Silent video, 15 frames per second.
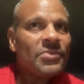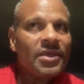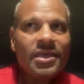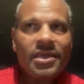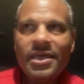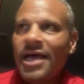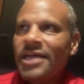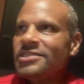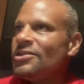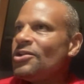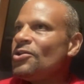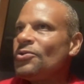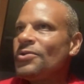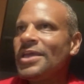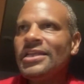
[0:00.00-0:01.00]
guys,
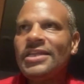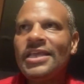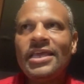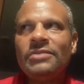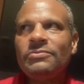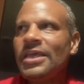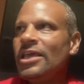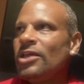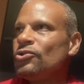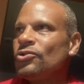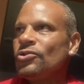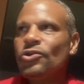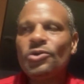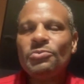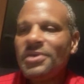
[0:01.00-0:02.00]
no, it
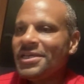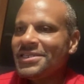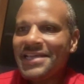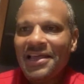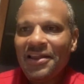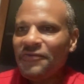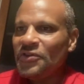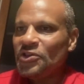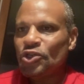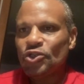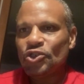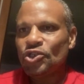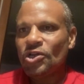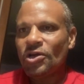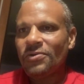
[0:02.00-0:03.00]
could be a television
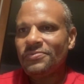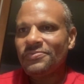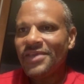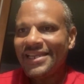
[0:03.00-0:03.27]
show.